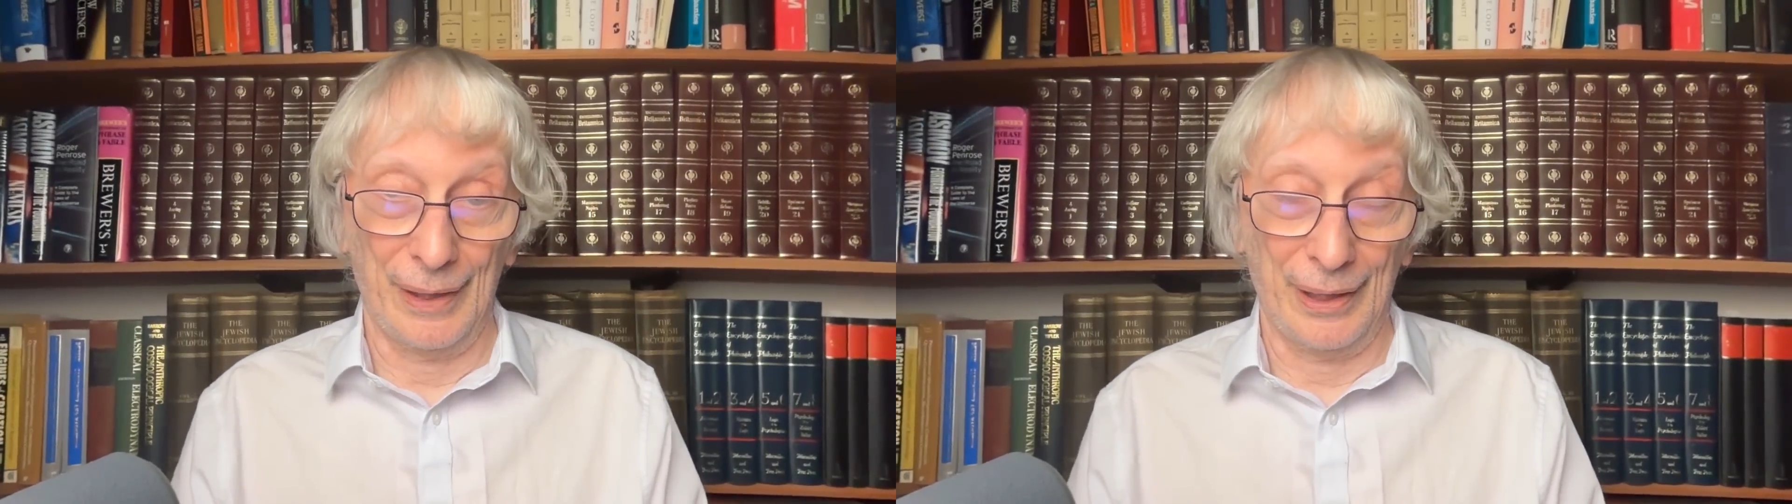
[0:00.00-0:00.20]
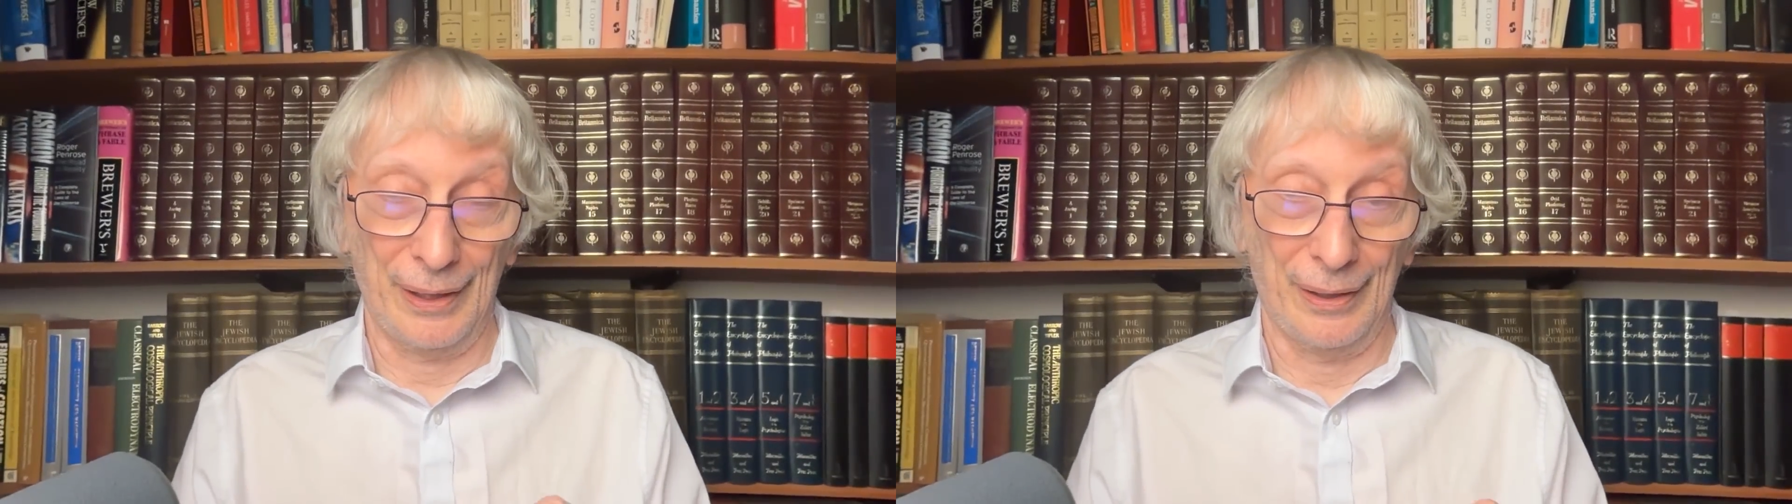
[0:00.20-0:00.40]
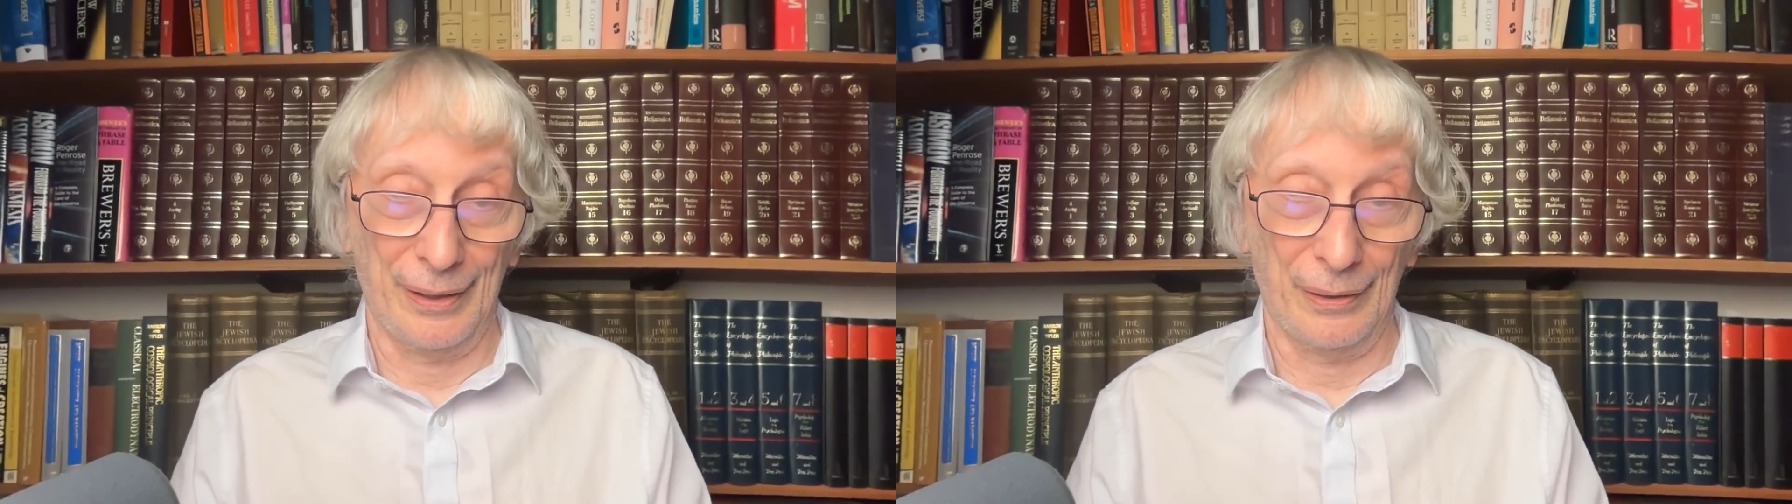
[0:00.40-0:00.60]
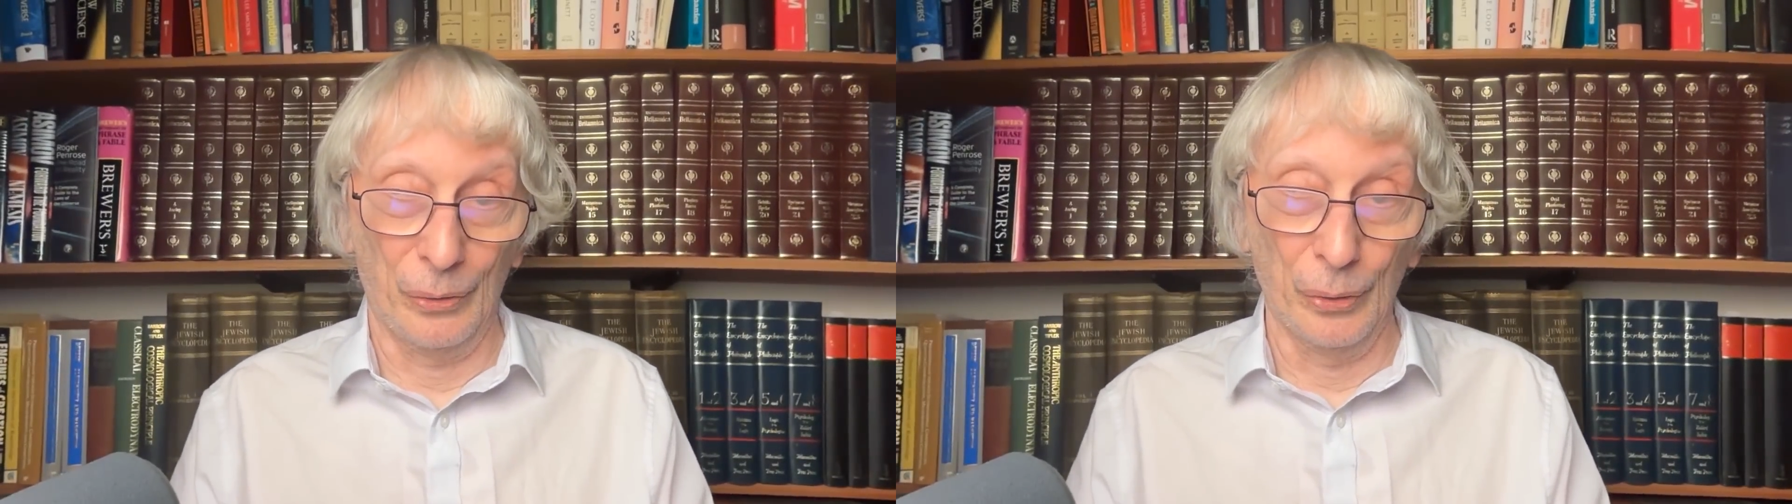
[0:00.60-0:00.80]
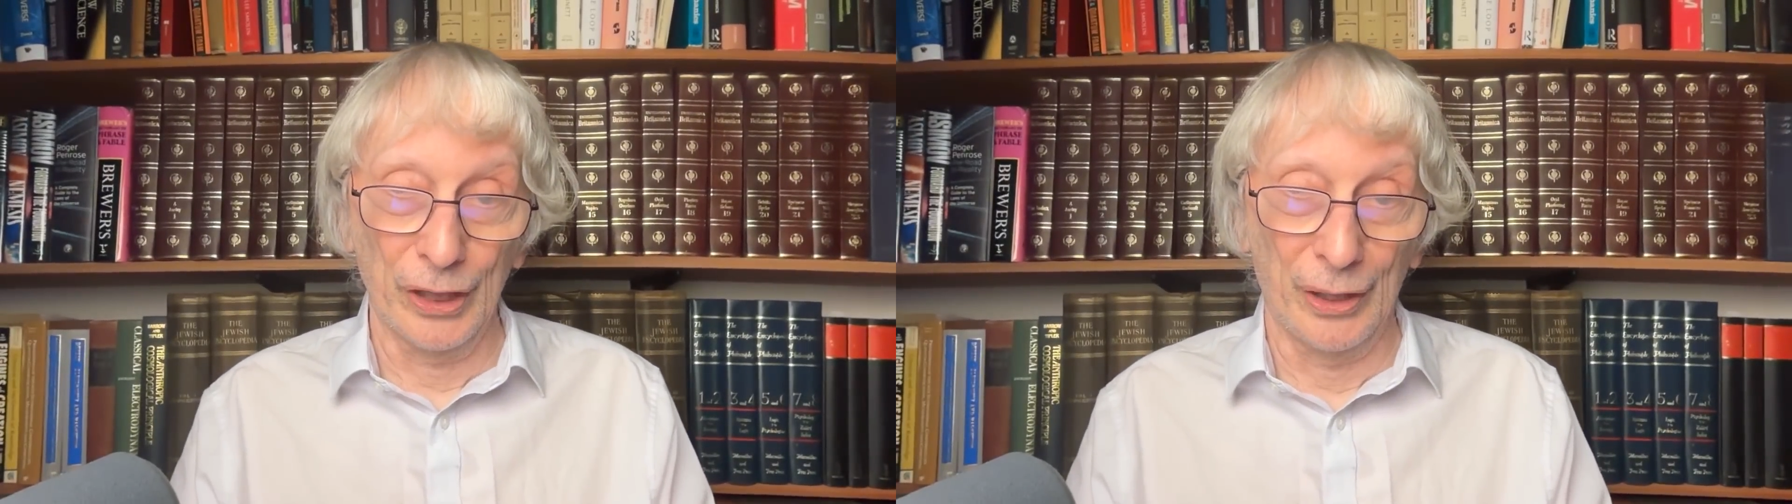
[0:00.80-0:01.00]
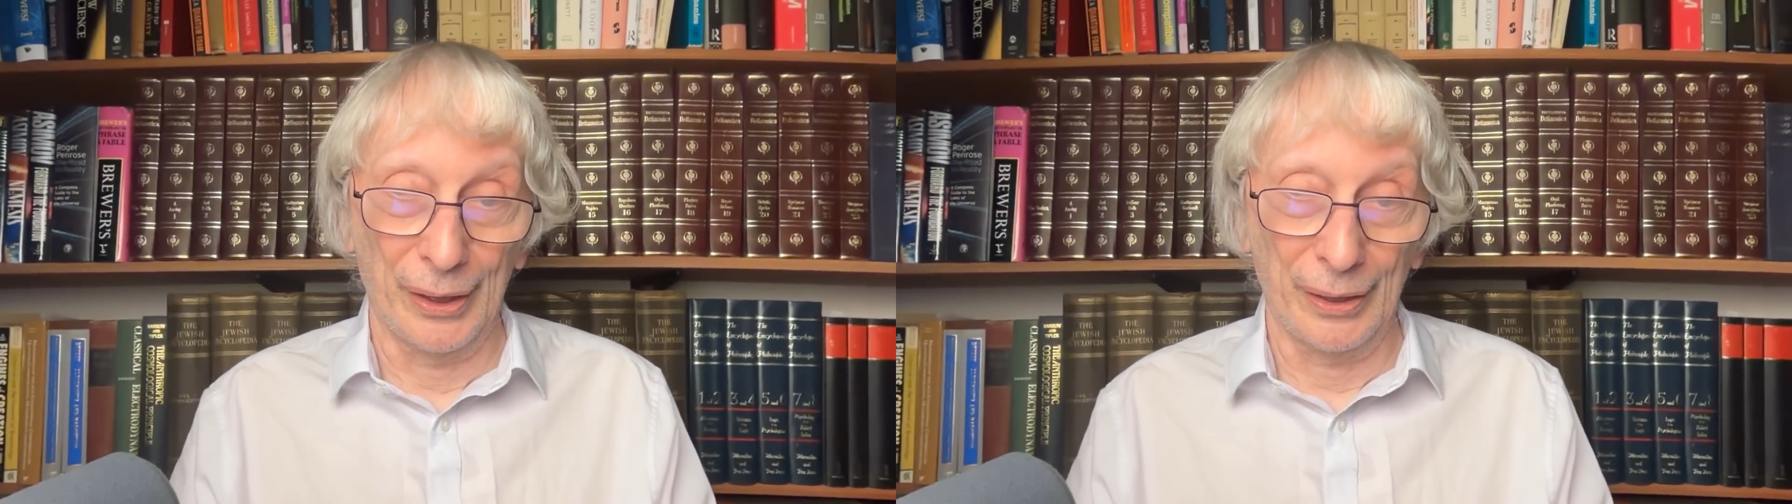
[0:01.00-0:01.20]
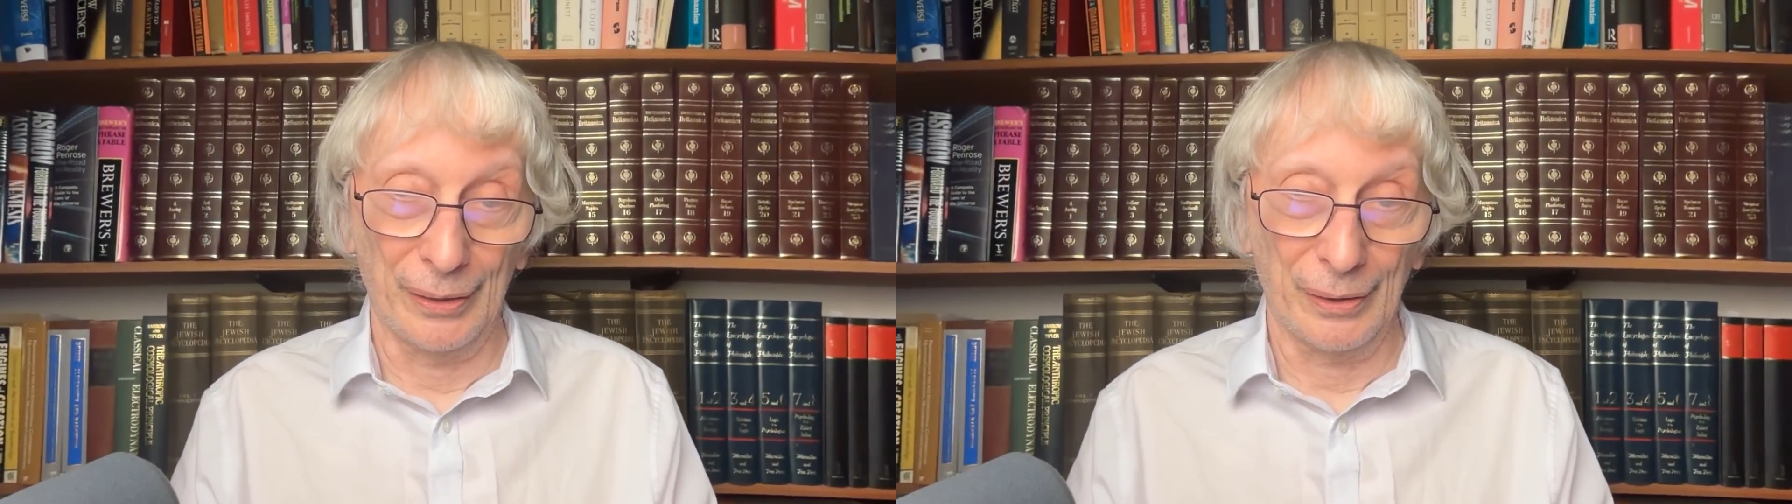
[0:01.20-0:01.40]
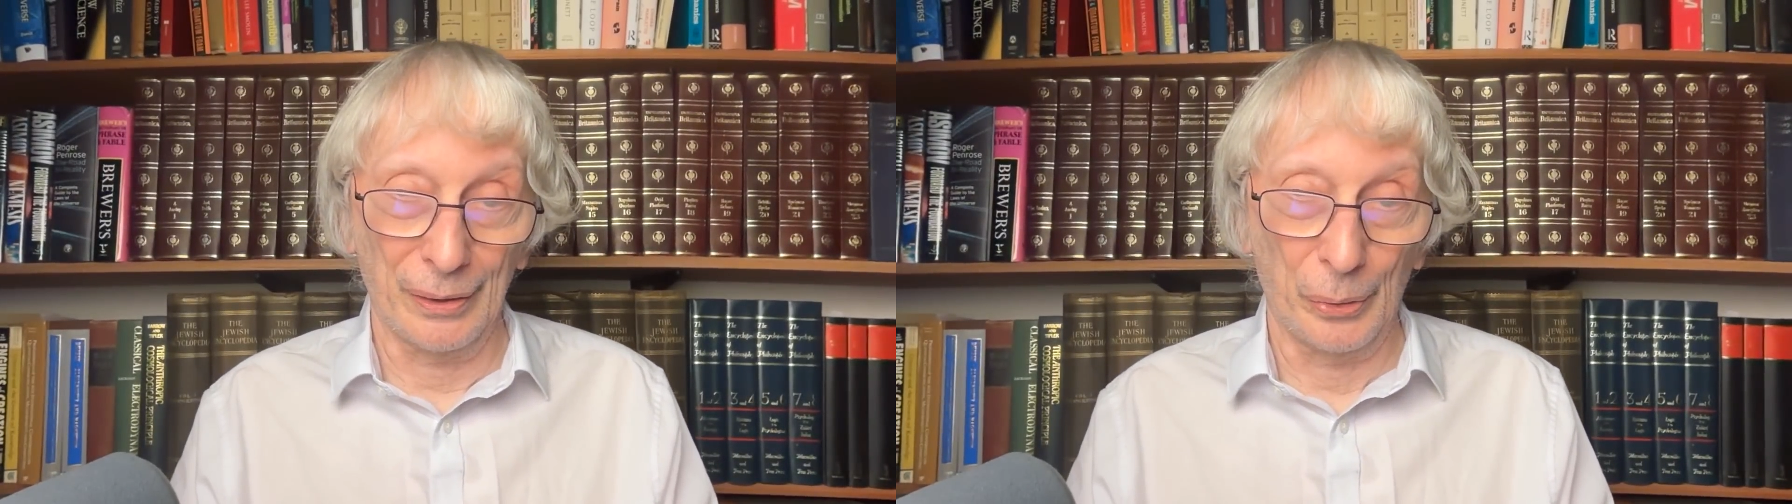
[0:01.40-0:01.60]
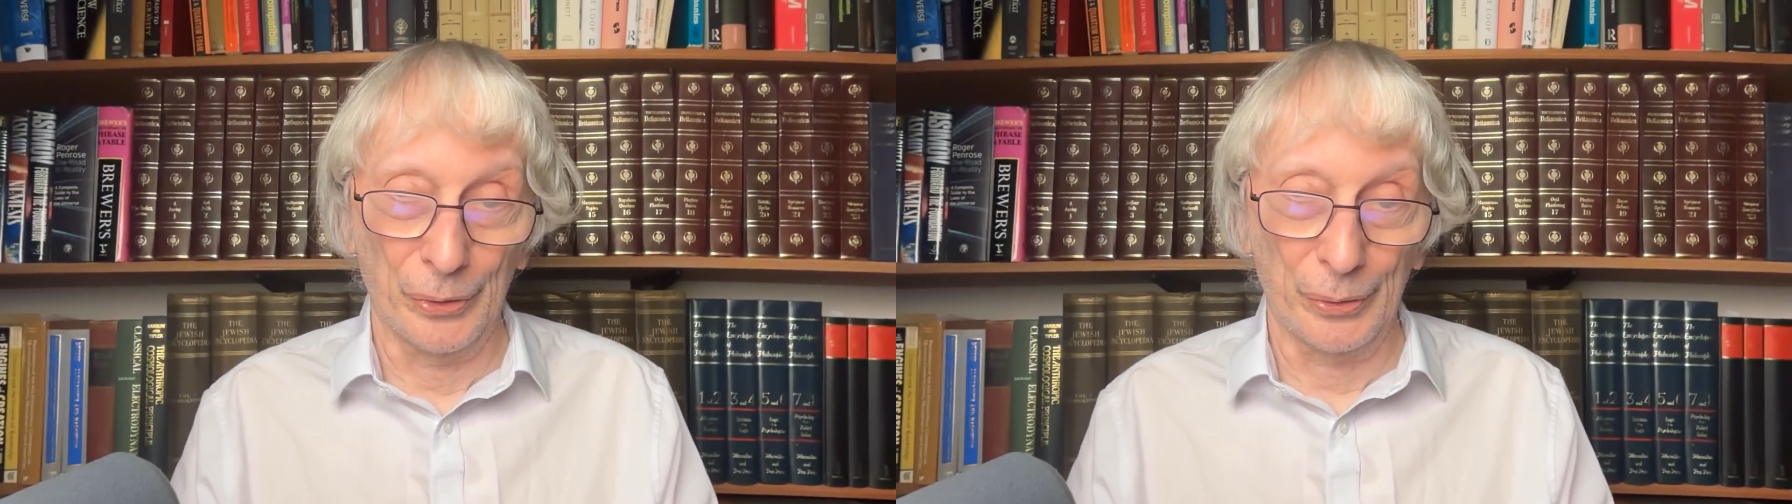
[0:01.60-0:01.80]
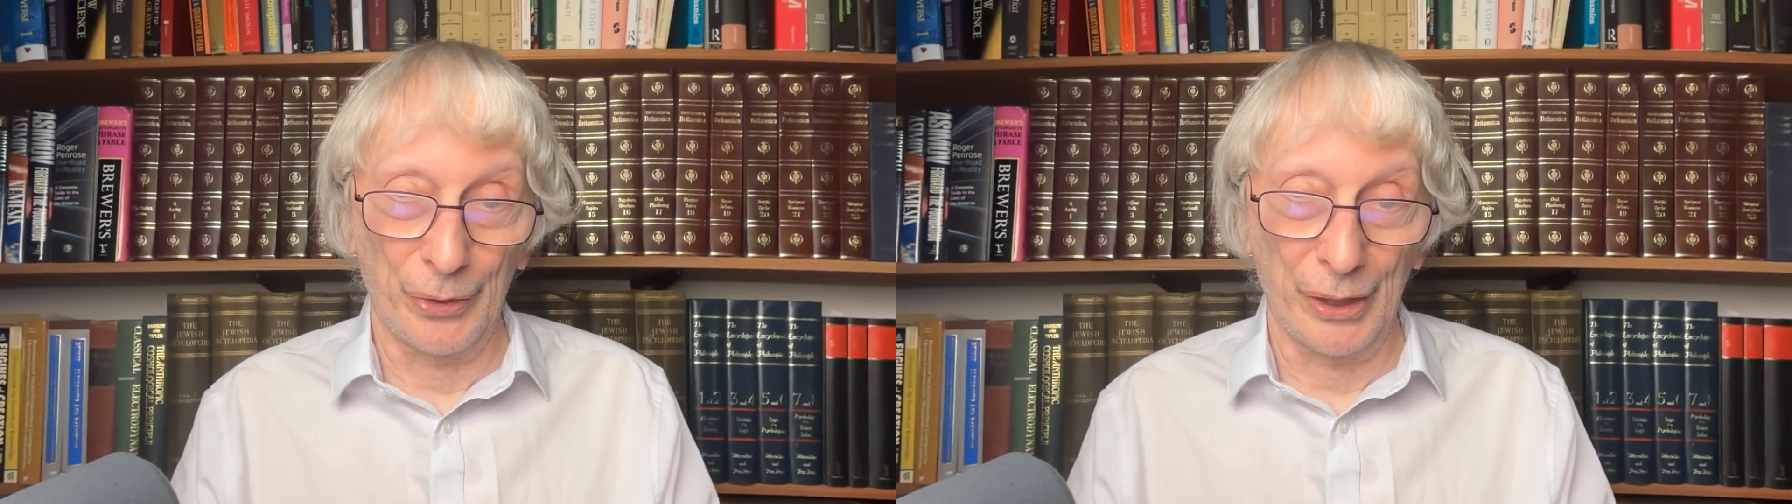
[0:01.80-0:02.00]
in ordinary
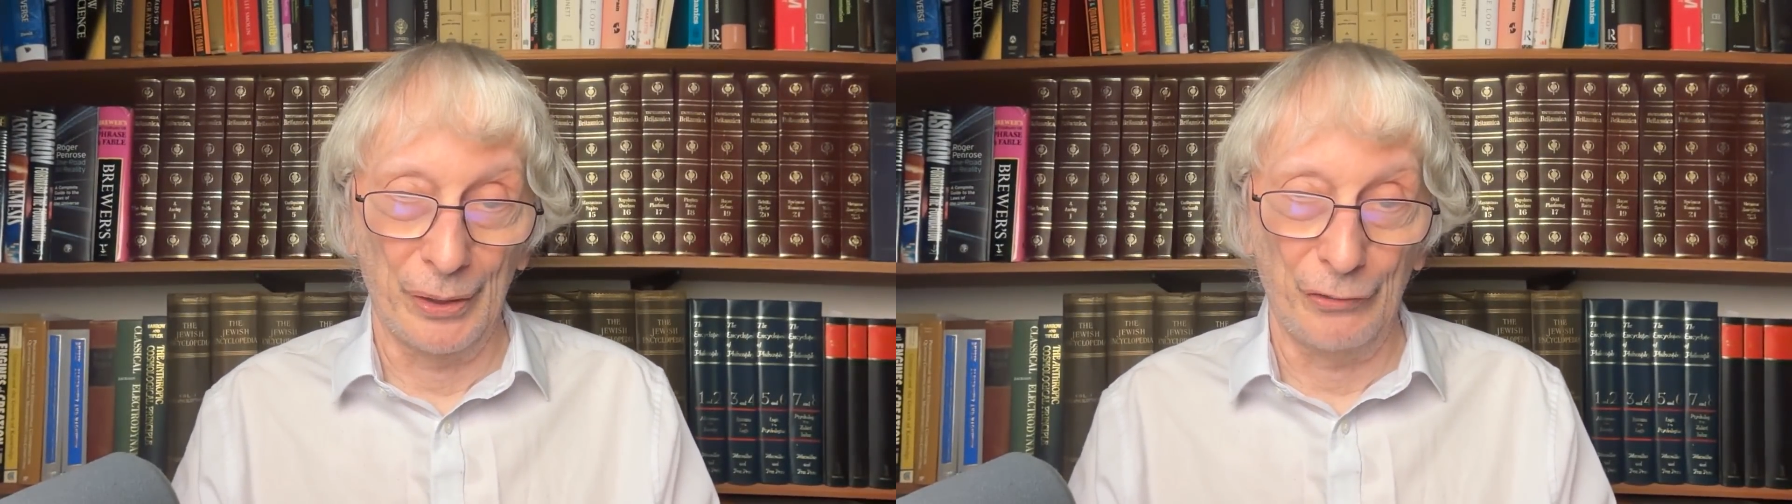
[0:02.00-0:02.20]
quantum theory,